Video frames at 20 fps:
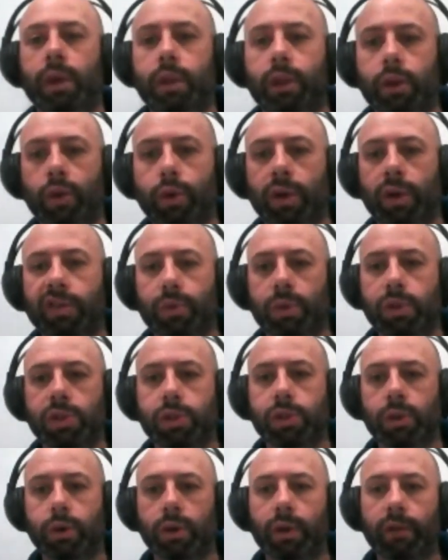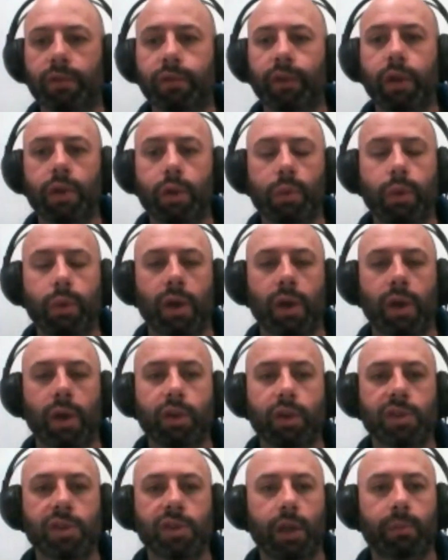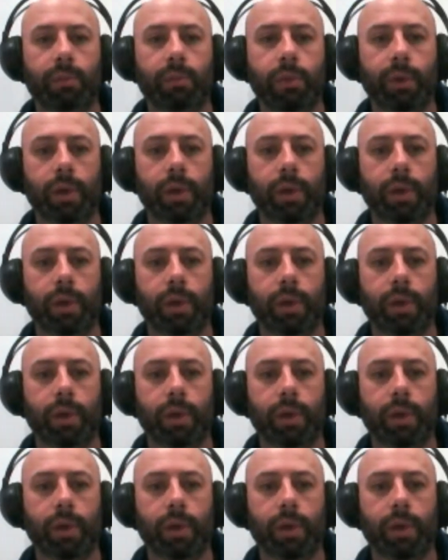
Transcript: They're always switched on. They're very well set up.